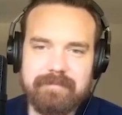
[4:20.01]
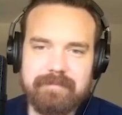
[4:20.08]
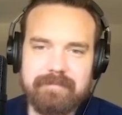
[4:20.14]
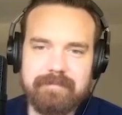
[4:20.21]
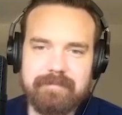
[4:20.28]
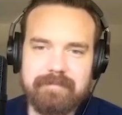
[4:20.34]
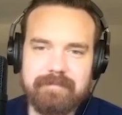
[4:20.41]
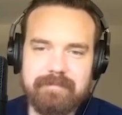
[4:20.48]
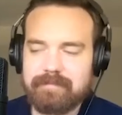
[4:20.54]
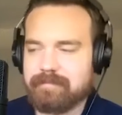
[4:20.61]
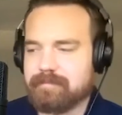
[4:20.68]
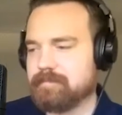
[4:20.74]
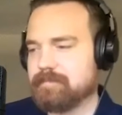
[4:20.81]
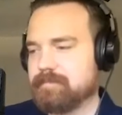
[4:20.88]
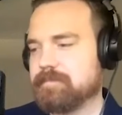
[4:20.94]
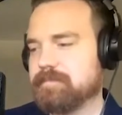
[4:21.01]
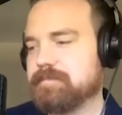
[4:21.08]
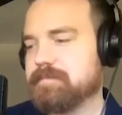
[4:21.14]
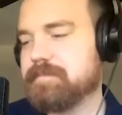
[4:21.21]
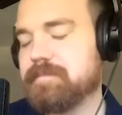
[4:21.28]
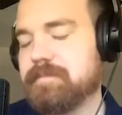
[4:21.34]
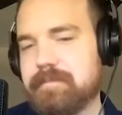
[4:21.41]

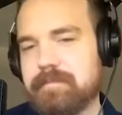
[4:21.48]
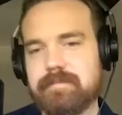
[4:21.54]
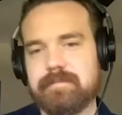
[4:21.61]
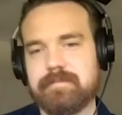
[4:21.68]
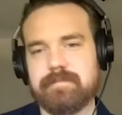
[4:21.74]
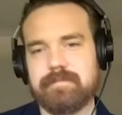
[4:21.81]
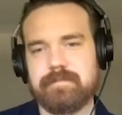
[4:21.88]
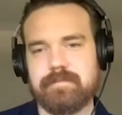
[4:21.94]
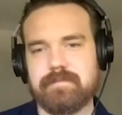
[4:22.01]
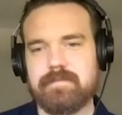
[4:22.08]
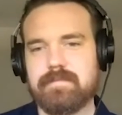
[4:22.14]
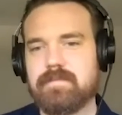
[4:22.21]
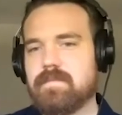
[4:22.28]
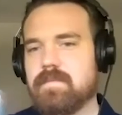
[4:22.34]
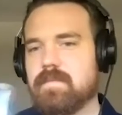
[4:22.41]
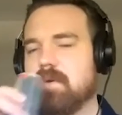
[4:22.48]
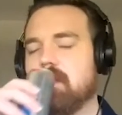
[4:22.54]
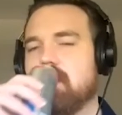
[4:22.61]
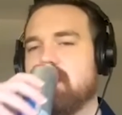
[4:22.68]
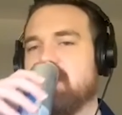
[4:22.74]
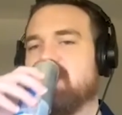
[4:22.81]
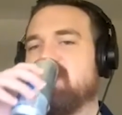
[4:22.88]

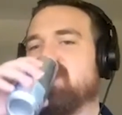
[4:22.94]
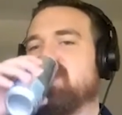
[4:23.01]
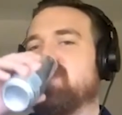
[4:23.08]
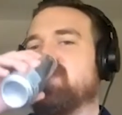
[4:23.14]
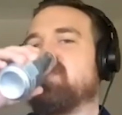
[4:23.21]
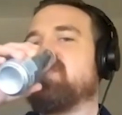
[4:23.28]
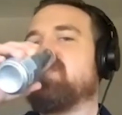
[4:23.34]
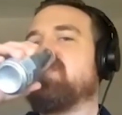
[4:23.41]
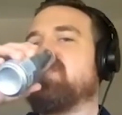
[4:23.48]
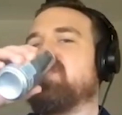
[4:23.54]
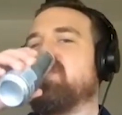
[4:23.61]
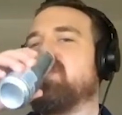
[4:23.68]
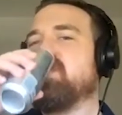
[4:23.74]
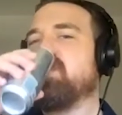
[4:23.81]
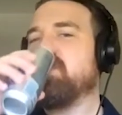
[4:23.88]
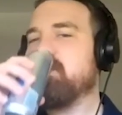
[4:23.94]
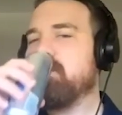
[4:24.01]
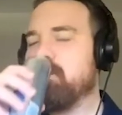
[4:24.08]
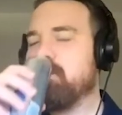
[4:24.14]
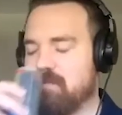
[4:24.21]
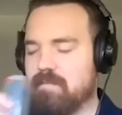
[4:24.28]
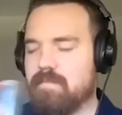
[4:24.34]

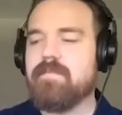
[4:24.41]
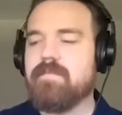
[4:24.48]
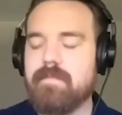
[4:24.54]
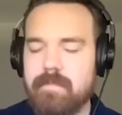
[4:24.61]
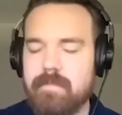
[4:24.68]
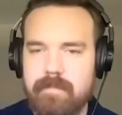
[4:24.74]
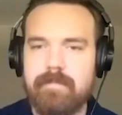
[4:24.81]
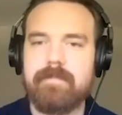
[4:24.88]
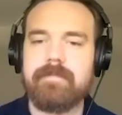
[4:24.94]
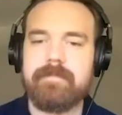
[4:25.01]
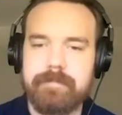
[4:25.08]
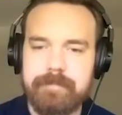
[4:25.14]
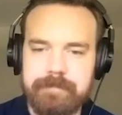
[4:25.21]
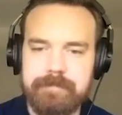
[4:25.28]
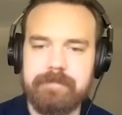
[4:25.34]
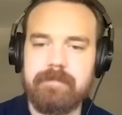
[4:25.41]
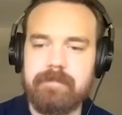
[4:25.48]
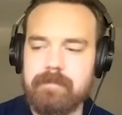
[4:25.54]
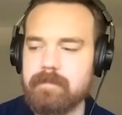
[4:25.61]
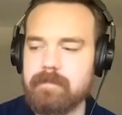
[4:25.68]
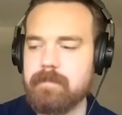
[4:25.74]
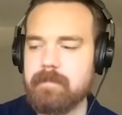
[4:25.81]

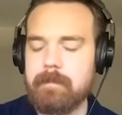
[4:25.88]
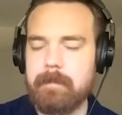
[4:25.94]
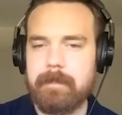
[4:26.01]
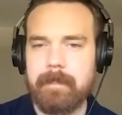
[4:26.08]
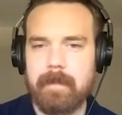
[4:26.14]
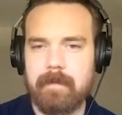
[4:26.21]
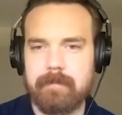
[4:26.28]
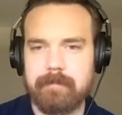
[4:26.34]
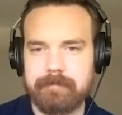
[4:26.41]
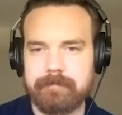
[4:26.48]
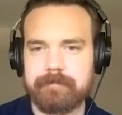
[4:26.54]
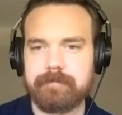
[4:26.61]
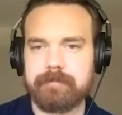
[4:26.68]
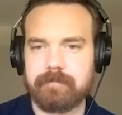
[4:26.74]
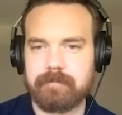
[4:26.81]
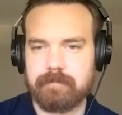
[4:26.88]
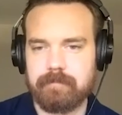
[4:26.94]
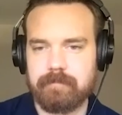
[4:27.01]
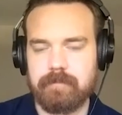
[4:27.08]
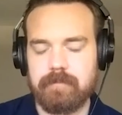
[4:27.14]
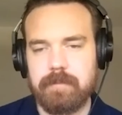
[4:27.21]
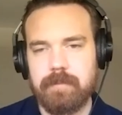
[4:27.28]

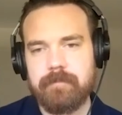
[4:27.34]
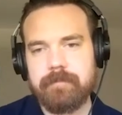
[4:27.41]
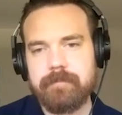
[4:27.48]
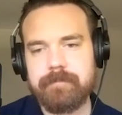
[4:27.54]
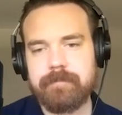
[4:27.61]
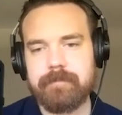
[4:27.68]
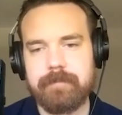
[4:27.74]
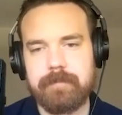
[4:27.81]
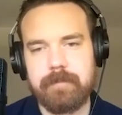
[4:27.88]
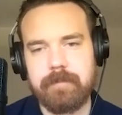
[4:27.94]
[no speech]